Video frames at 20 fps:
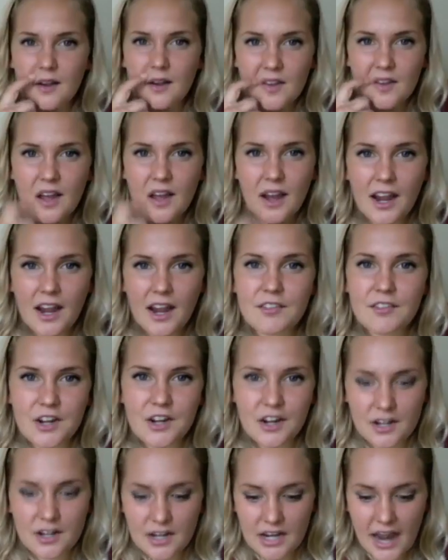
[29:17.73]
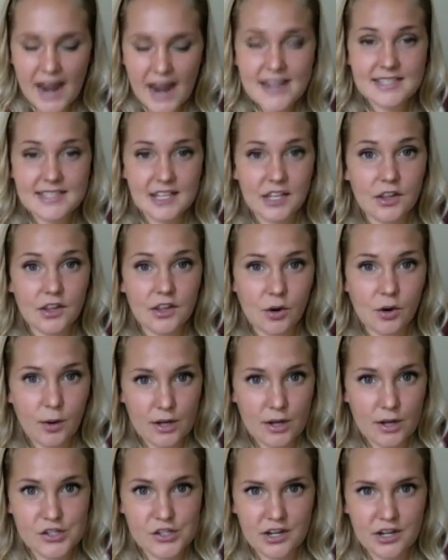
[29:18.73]
I haven't heard it asking a
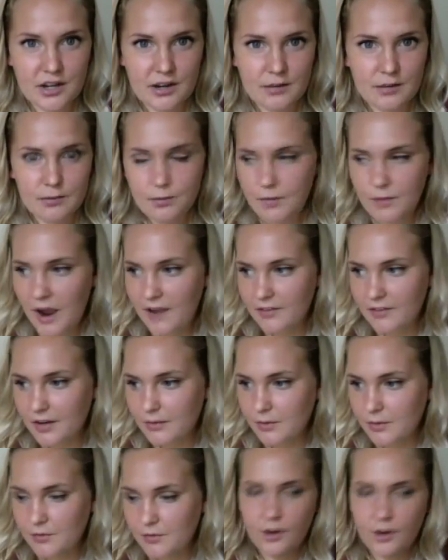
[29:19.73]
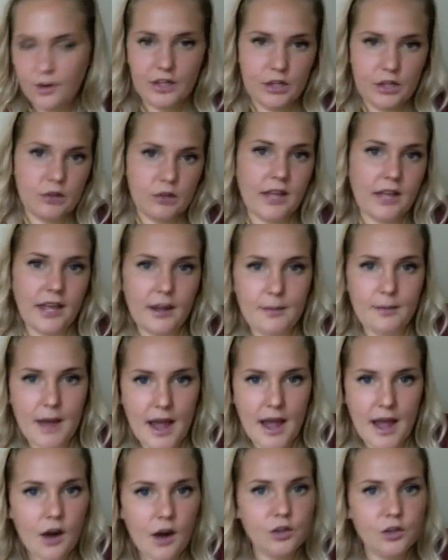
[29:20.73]
question. I've heard before, like you lay them
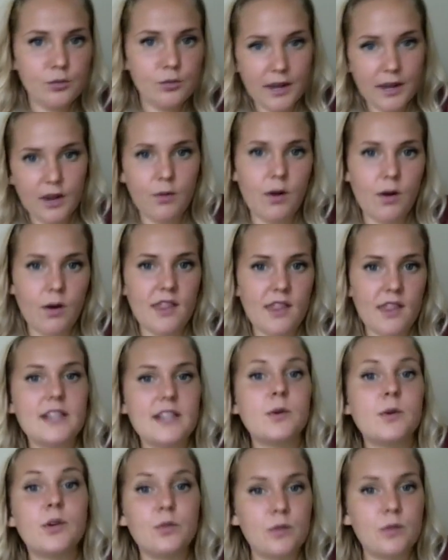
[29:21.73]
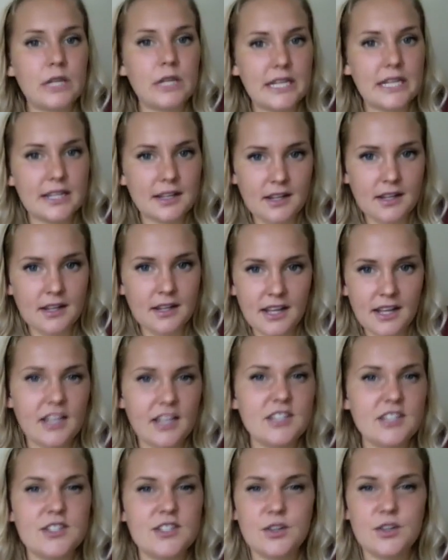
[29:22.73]
out and you pick one and that's what you need. And
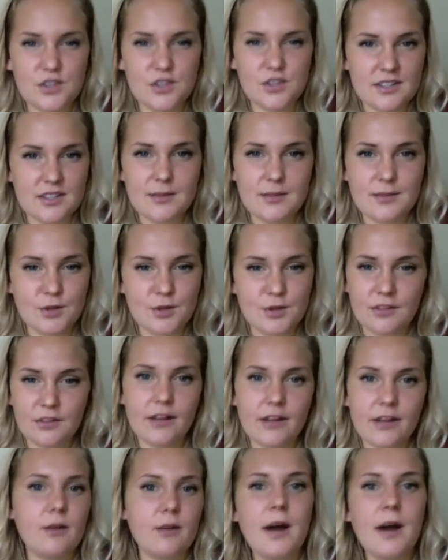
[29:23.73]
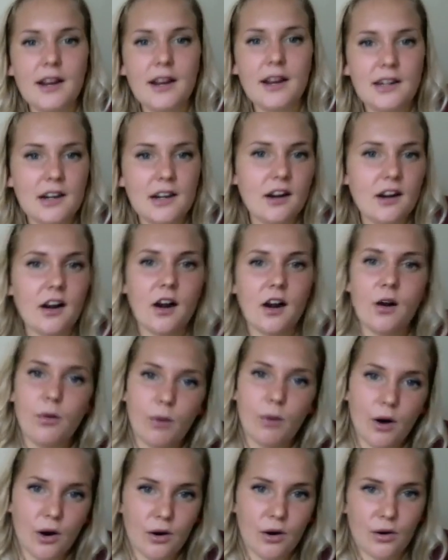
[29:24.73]
it's usually some sort of like reminder or
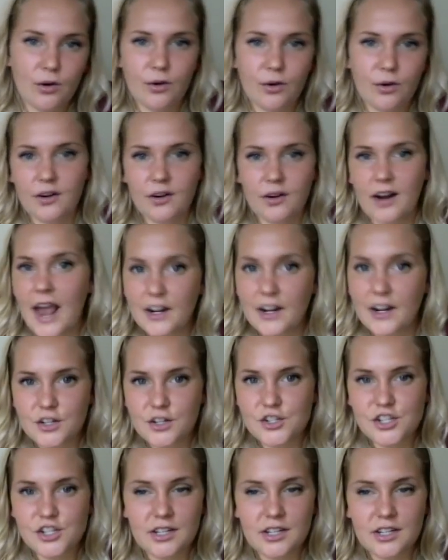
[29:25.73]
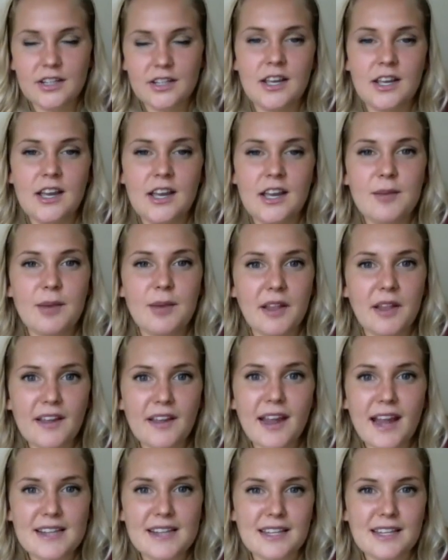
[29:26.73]
quote or energy. Yeah. But I like
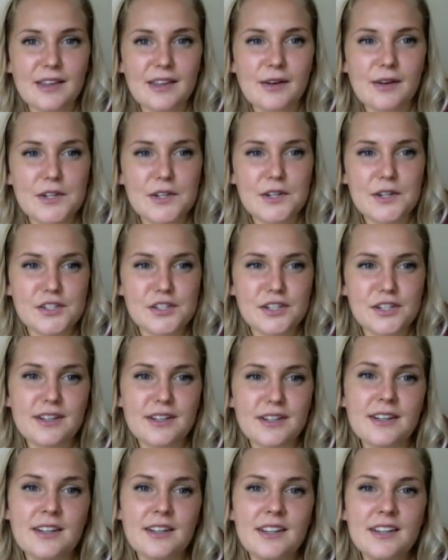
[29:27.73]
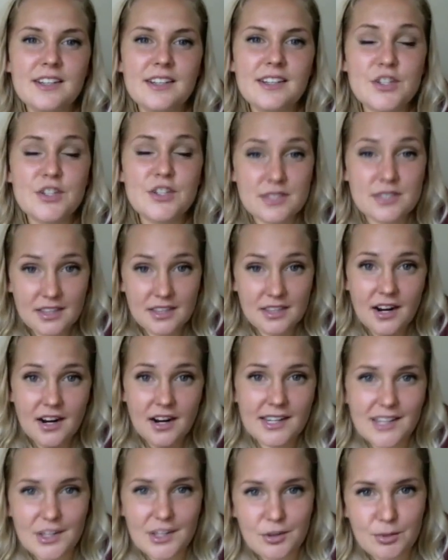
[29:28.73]
asking the question. Did you see the
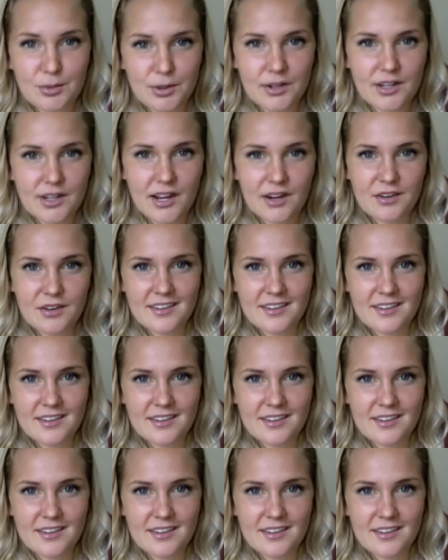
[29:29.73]
card that you pulled out?